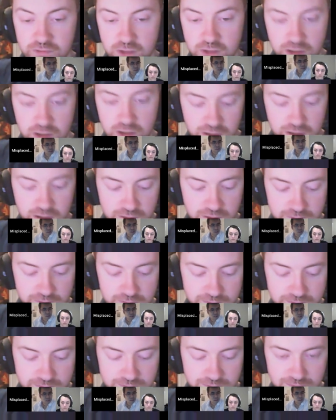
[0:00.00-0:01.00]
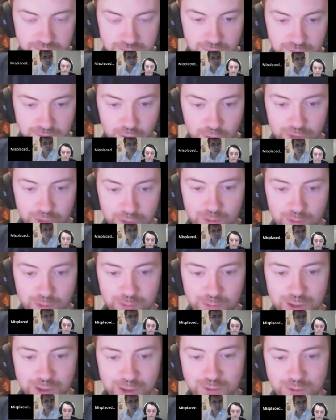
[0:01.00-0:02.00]
4 of them are
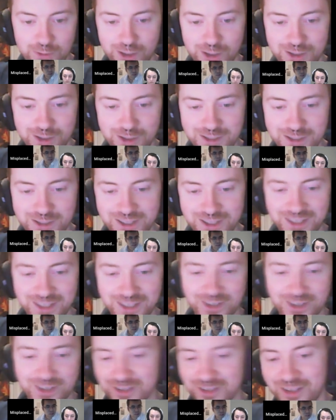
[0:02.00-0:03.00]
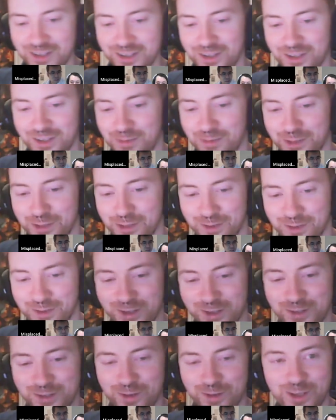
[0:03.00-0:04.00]
Planeswalkers, because I think the
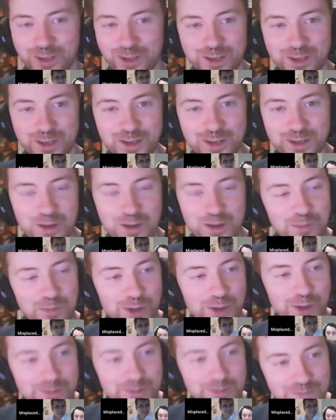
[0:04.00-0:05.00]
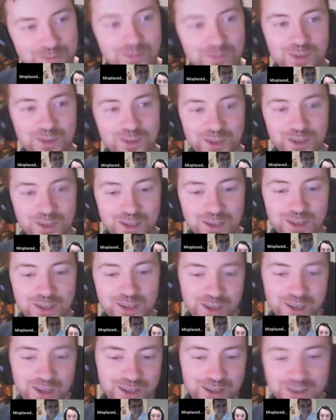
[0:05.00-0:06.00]
Planeswalkers are really good. But
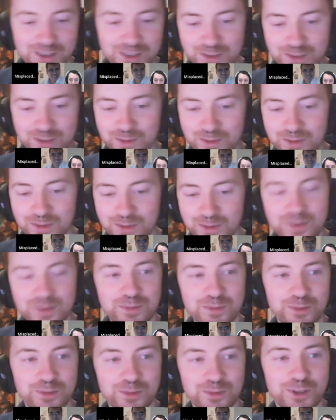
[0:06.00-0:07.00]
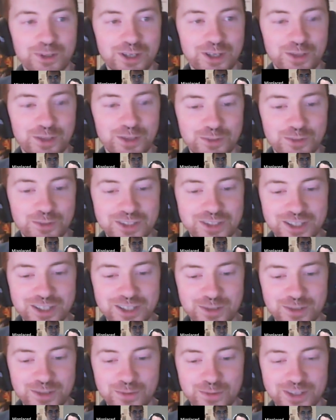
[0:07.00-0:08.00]
yeah, we'll see
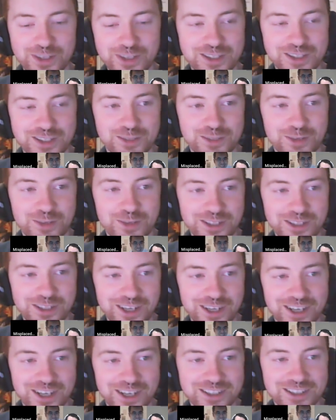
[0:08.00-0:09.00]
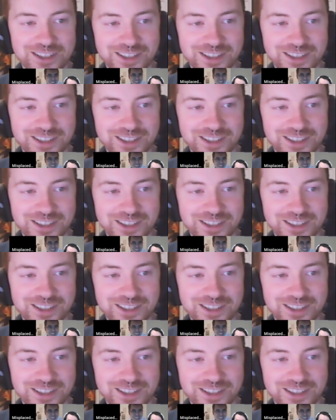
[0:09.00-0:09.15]
who wins this one, I guess.